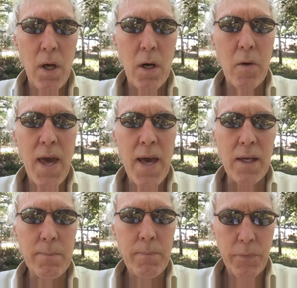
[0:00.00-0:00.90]

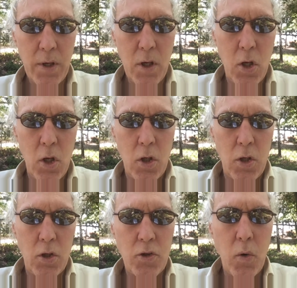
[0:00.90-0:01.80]
Okay,
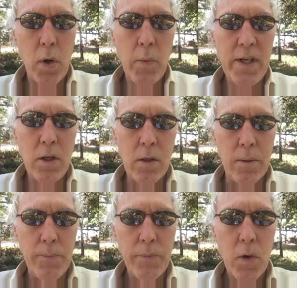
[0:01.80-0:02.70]
so what do we
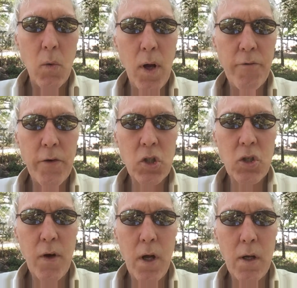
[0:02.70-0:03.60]
do? Well,
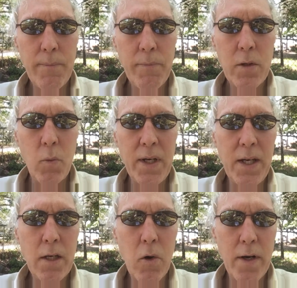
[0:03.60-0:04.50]
first of all, we
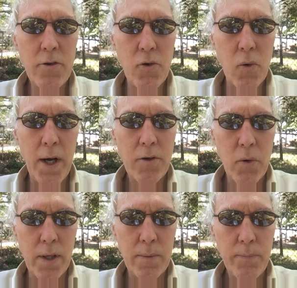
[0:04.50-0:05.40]
need to create a
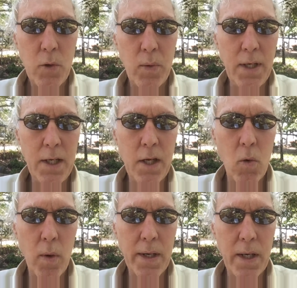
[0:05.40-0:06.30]
directory. We need to get
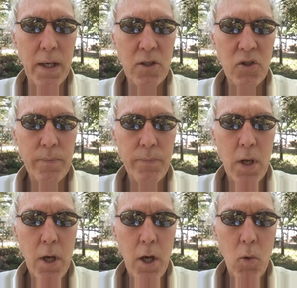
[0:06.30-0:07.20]
organized.
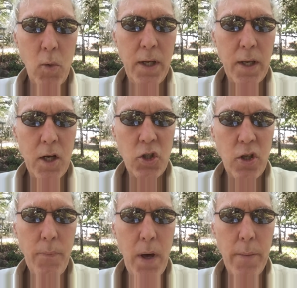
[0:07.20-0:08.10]
We need to get a
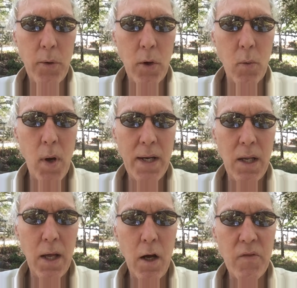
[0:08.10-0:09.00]
sheet of paper and write
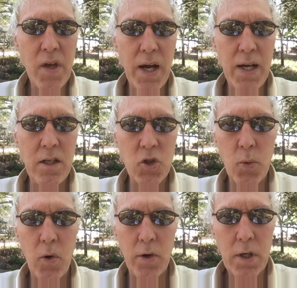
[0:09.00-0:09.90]
down all the ideas
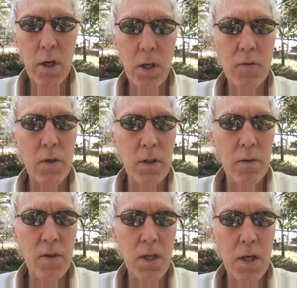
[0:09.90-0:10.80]
we're going to cover in
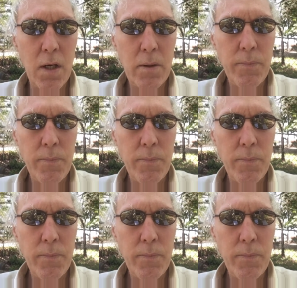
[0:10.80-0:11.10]
the video.